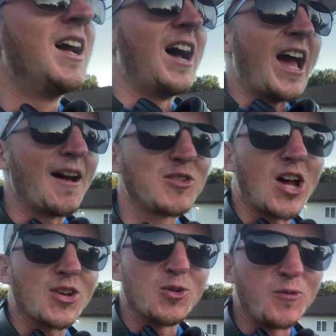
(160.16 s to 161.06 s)
I have
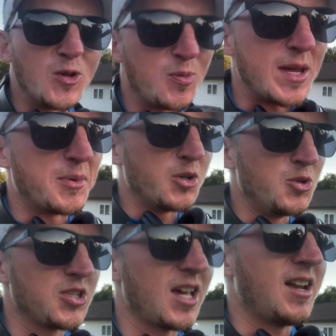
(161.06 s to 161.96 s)
talked to a few people who
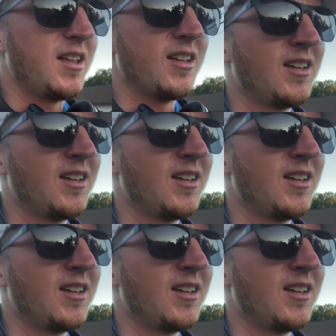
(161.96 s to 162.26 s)
said